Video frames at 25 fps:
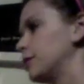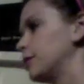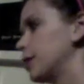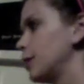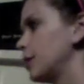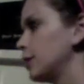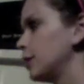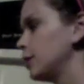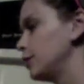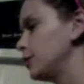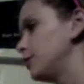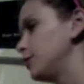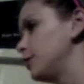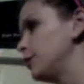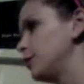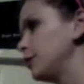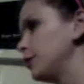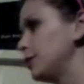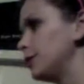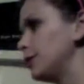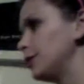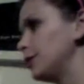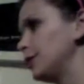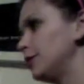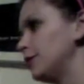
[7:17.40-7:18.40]
By
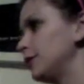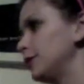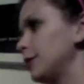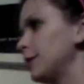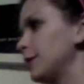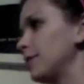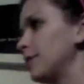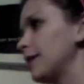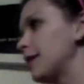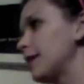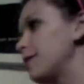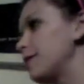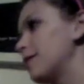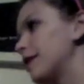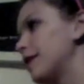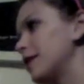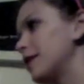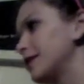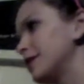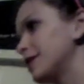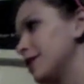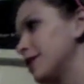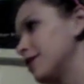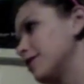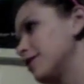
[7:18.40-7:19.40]
myself? Mm-hmm. Yeah, by yourself.